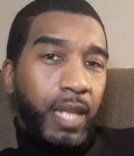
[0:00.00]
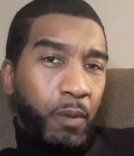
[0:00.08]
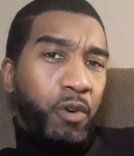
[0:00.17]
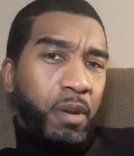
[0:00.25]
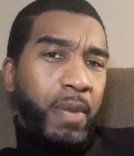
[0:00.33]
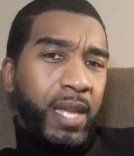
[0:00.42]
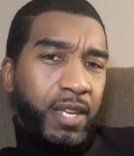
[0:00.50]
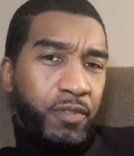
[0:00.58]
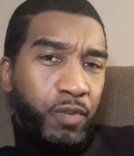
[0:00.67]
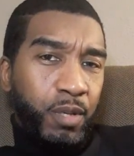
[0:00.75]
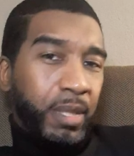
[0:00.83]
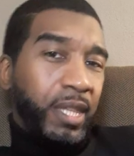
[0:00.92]
They want a man that's
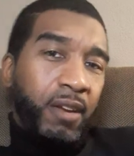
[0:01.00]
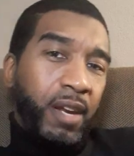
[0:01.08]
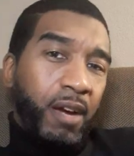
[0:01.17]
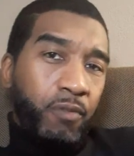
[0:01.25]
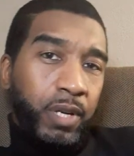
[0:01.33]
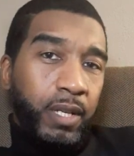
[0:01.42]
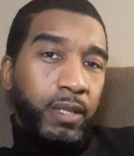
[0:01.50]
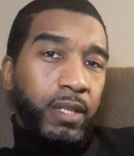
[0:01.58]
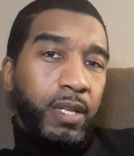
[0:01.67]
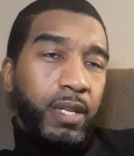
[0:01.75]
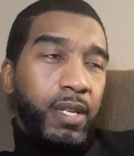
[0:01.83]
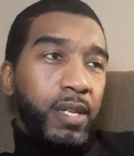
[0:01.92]
real, but they're not real.
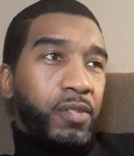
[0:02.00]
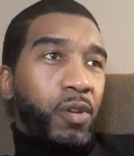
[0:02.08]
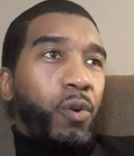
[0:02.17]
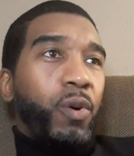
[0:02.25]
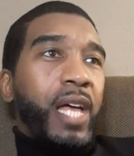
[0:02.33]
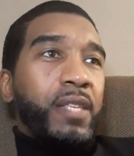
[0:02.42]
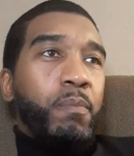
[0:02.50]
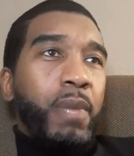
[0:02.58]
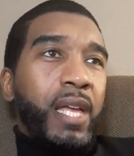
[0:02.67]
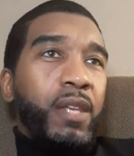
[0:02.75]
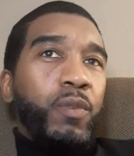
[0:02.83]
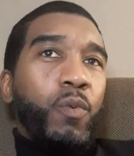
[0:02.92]
So as
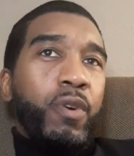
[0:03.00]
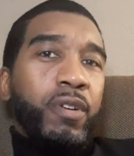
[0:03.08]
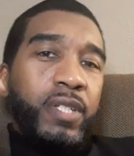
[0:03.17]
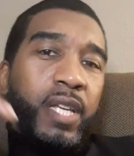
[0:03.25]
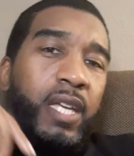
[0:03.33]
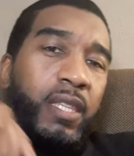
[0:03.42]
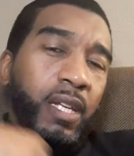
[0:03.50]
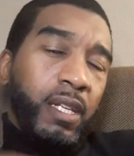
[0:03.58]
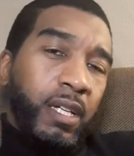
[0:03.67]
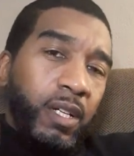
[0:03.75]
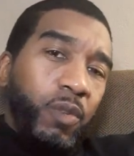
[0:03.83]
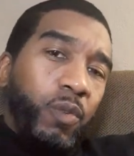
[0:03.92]
men, we're saying that,
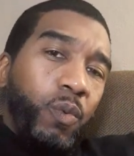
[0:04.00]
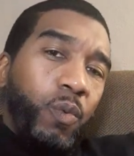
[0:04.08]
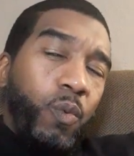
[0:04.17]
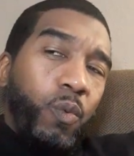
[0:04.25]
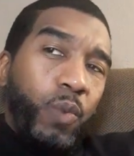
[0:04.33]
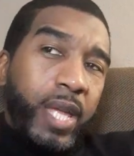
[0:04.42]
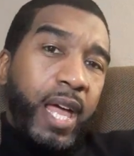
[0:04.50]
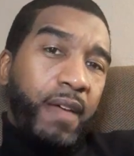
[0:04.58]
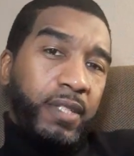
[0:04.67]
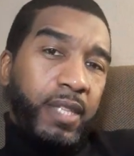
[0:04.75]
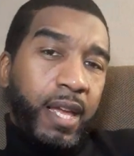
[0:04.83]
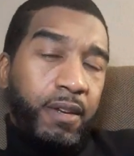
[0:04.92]
look, we have
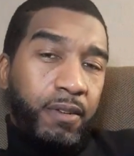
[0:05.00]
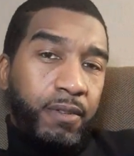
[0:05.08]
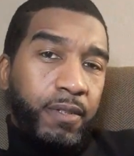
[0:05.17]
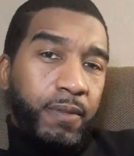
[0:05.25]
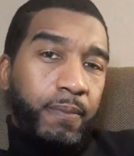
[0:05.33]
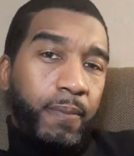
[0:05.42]
standards.